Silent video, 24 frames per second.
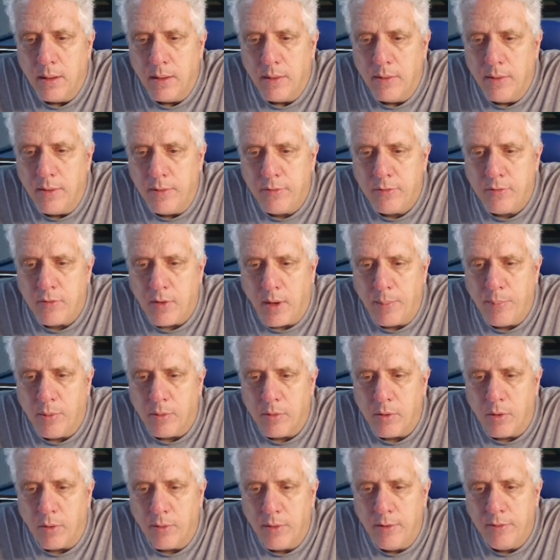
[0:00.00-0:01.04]
this stripe will
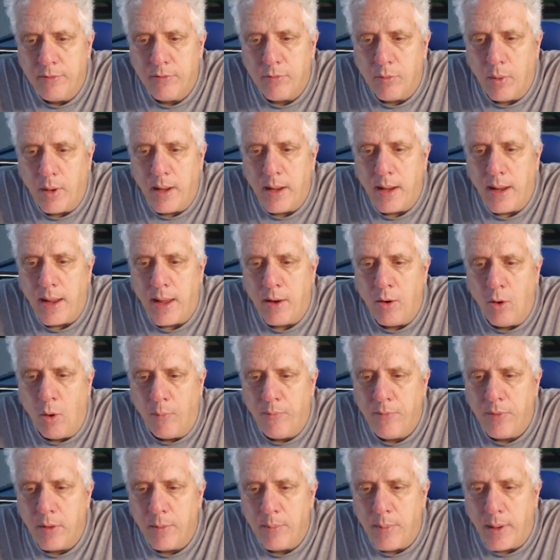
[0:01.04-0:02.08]
go this way, and
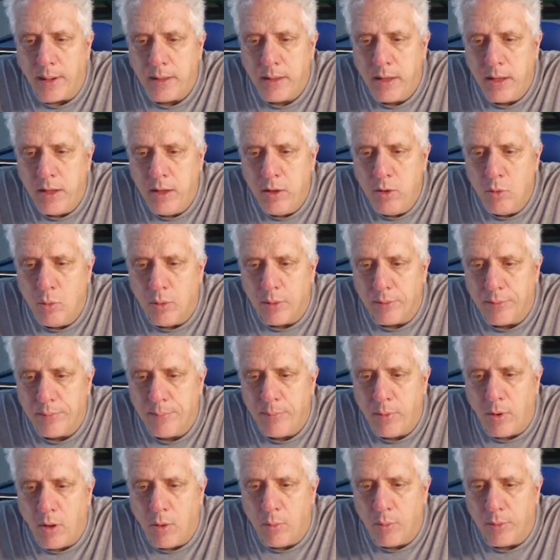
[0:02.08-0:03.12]
hopefully my cue
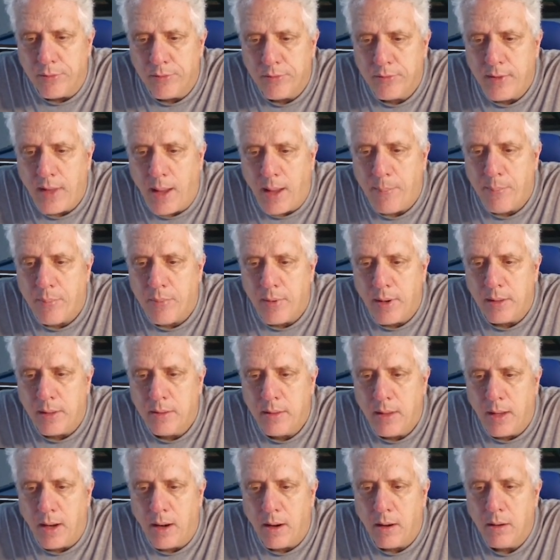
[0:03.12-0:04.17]
ball will stop right
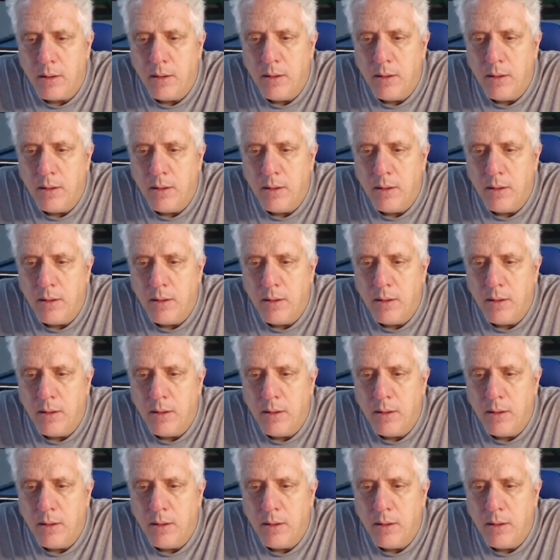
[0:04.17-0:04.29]
there.